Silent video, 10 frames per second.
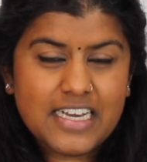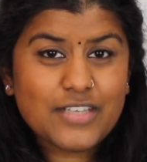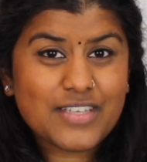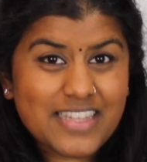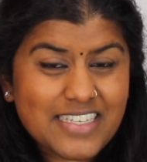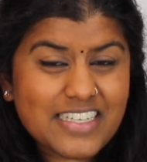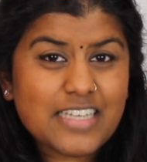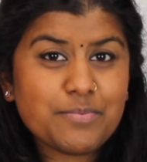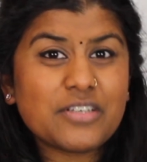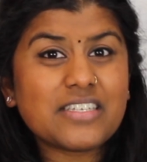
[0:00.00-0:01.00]
So in this
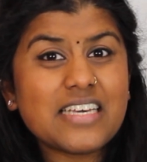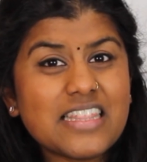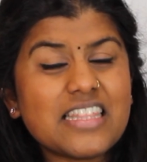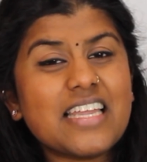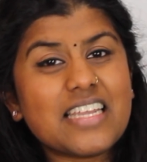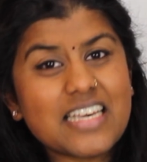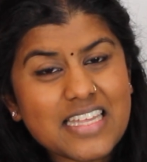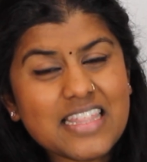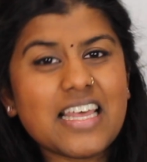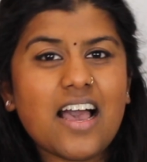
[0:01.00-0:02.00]
case, because it and
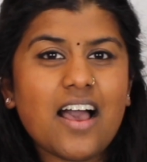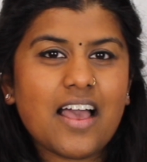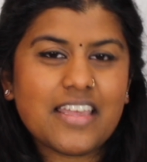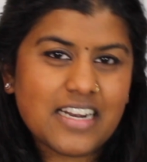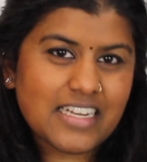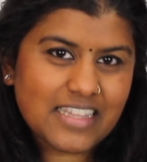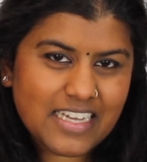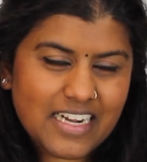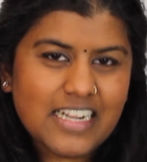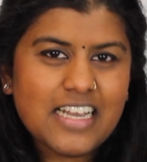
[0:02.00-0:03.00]
ind are
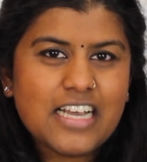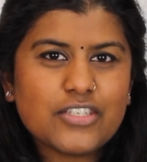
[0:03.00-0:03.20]
inner-lithical,